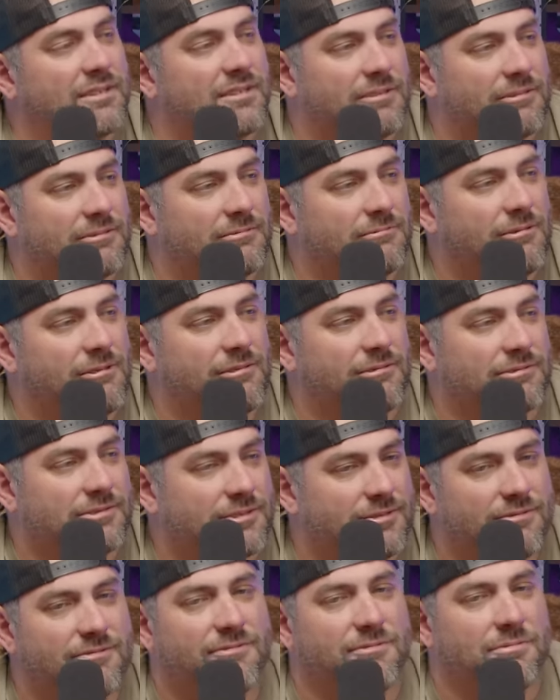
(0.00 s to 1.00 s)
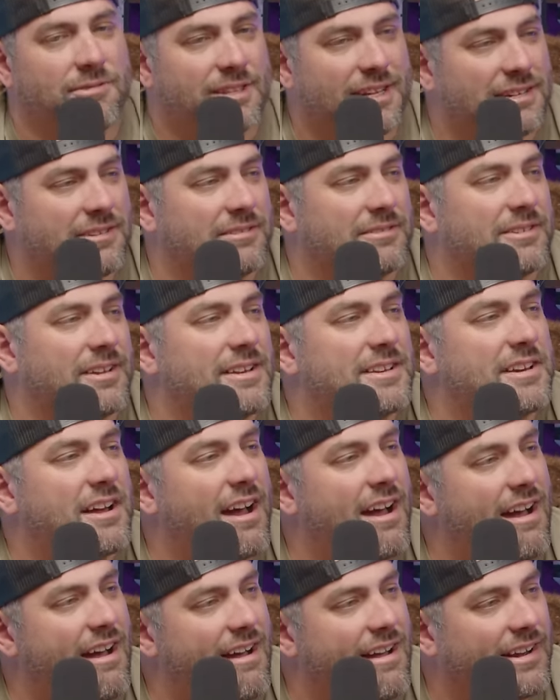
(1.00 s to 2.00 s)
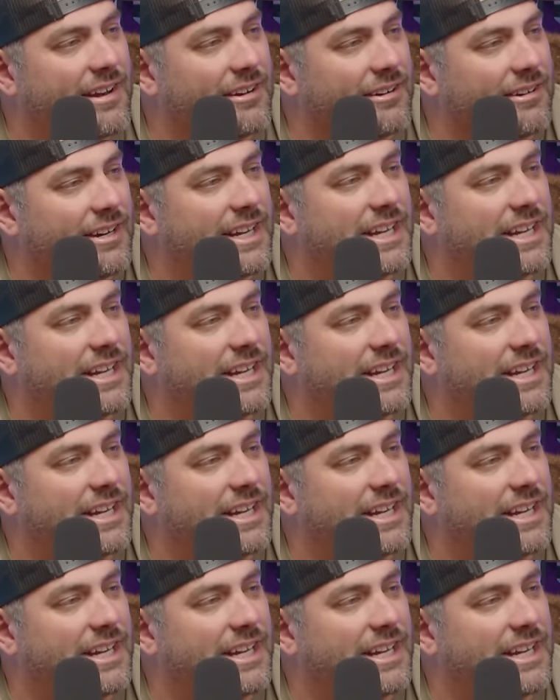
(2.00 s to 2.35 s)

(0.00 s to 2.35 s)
Breathing underwater is cool, but that dude's a tiger.